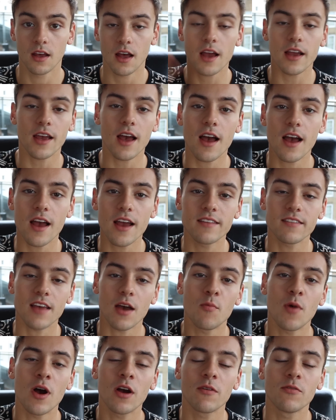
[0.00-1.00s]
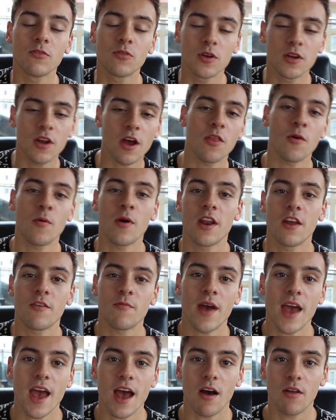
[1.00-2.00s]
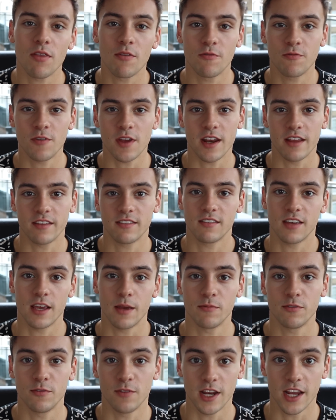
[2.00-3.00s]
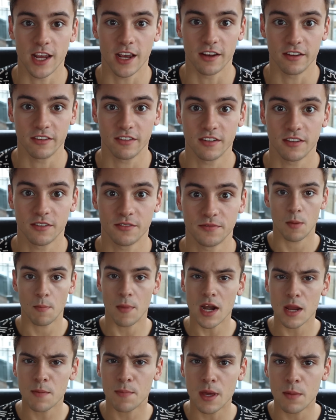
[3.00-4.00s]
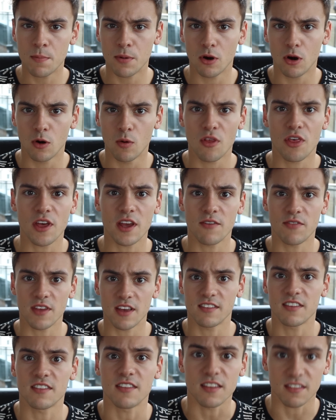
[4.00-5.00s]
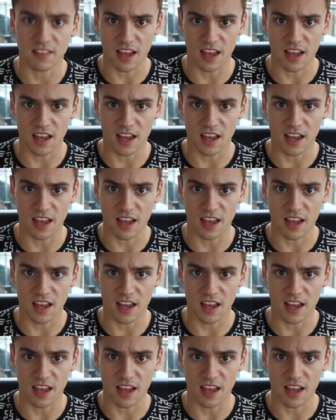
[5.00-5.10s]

Hi guys and welcome to another one of my health and fitness tips videos. Many people will think of these as the